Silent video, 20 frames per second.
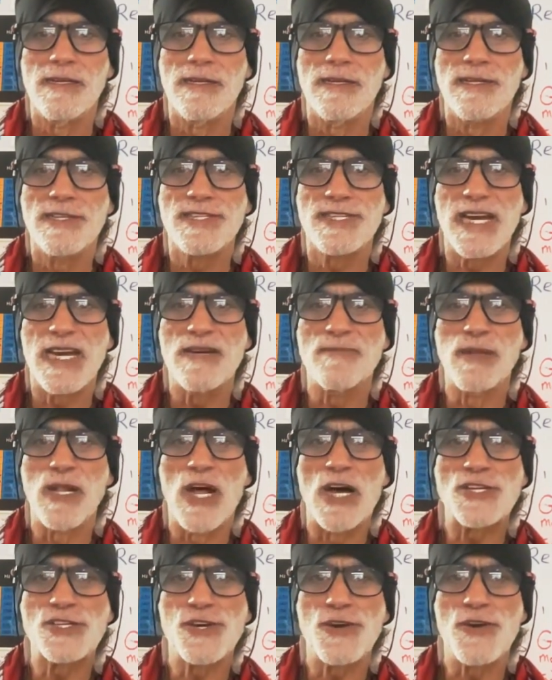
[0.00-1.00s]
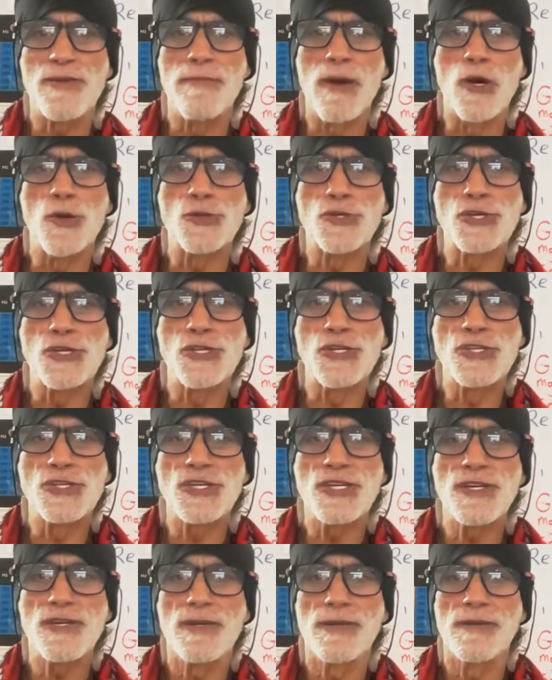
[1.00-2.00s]
Stabilize your
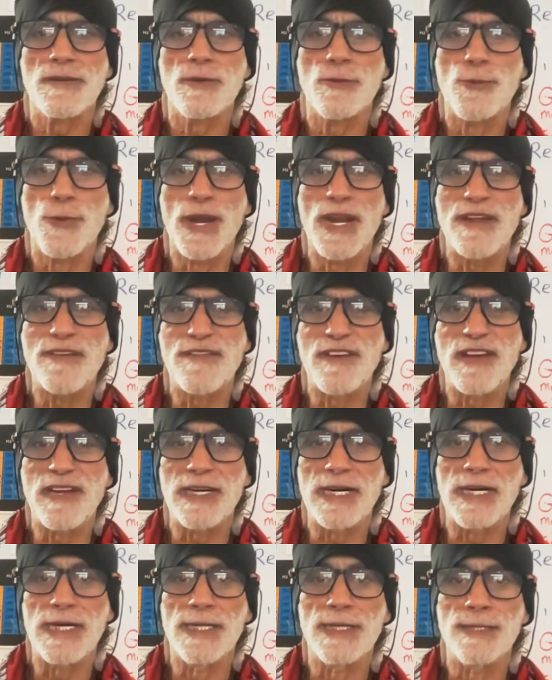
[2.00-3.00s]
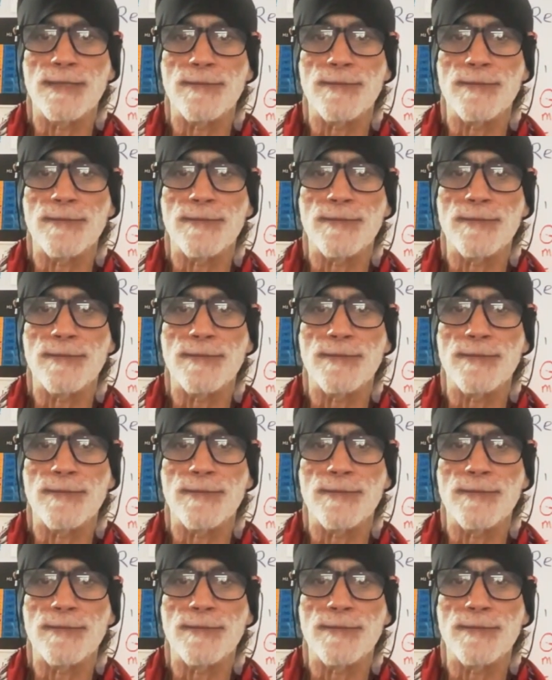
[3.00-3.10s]
emotions, ring finger.